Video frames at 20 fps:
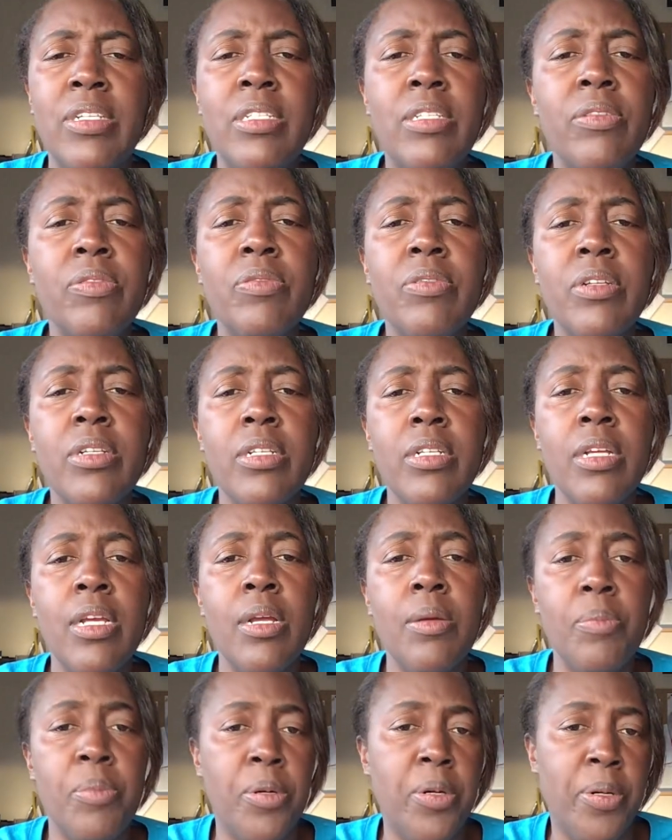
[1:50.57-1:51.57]
different
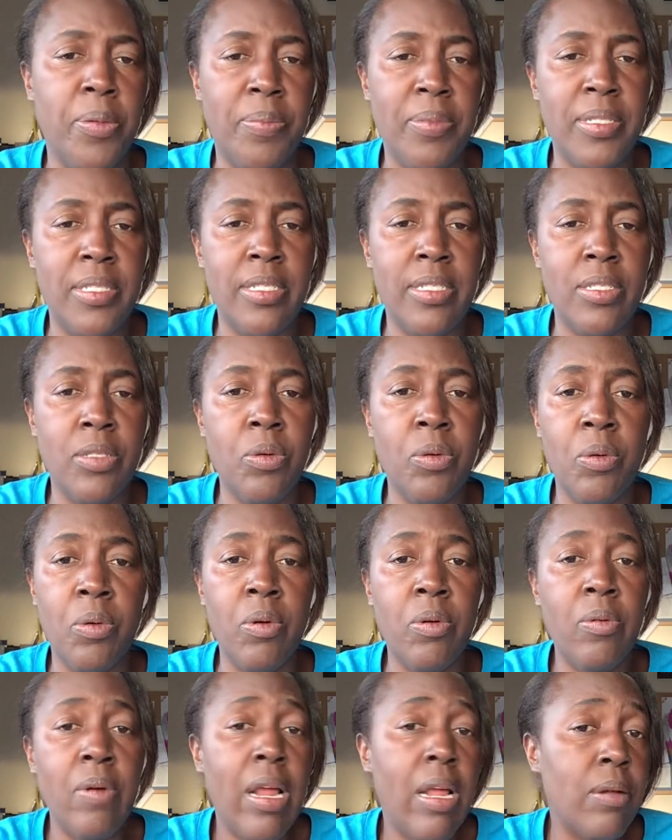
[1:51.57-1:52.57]
purposes all
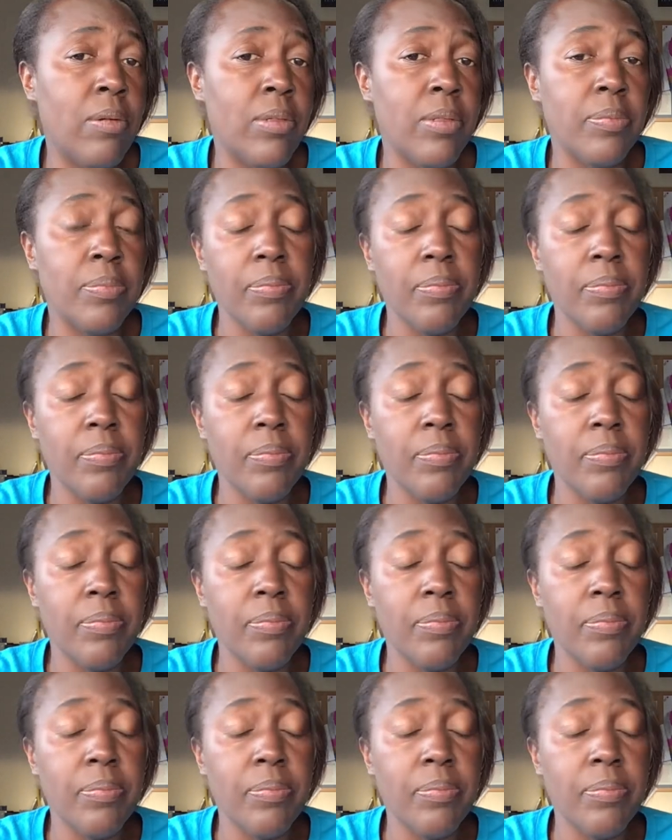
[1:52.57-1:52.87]
around.